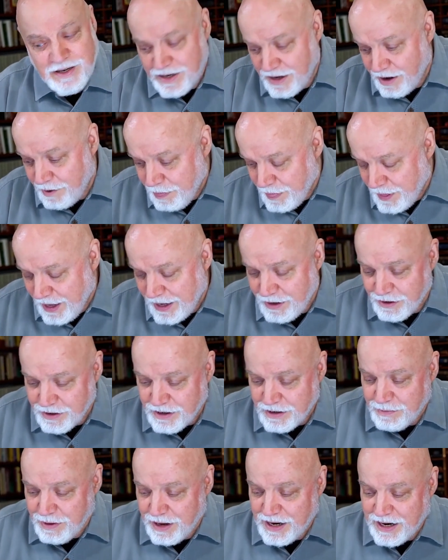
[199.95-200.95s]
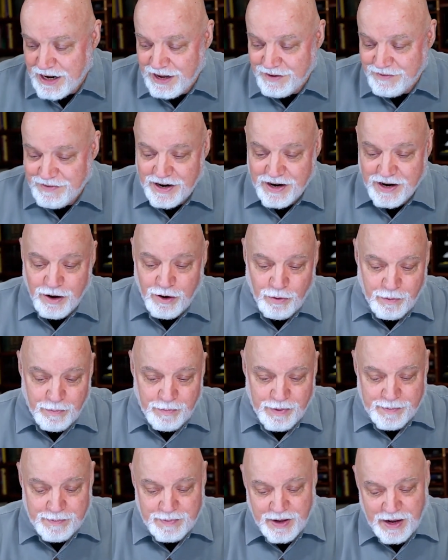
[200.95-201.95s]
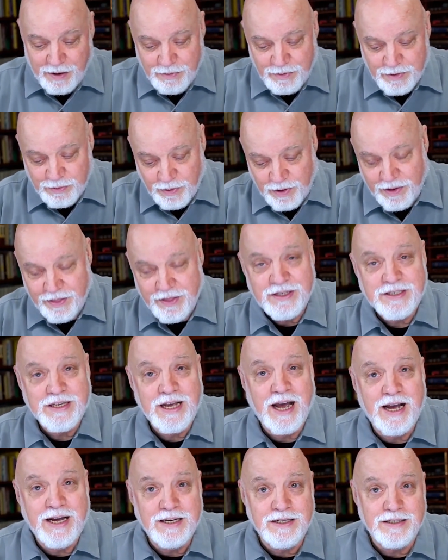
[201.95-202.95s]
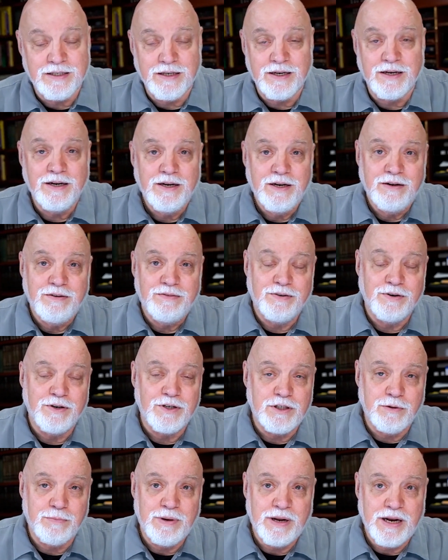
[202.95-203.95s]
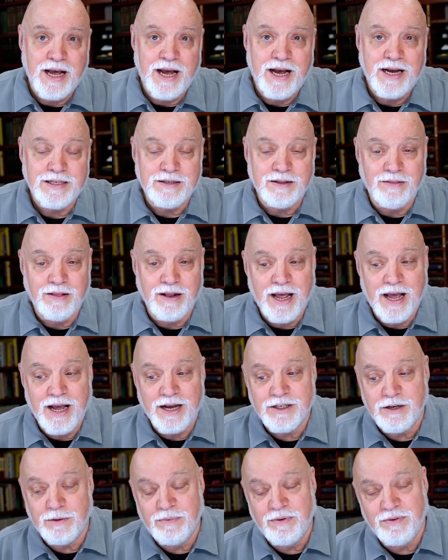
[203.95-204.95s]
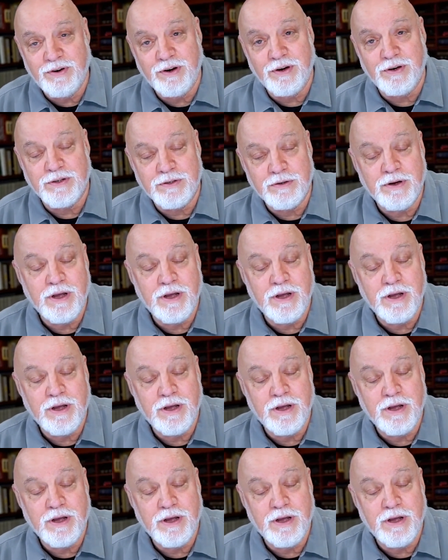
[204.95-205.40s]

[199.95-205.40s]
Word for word: Now, I look at my life and I go, well, maybe I was one of these guys, the first shall be last and the last shall be first.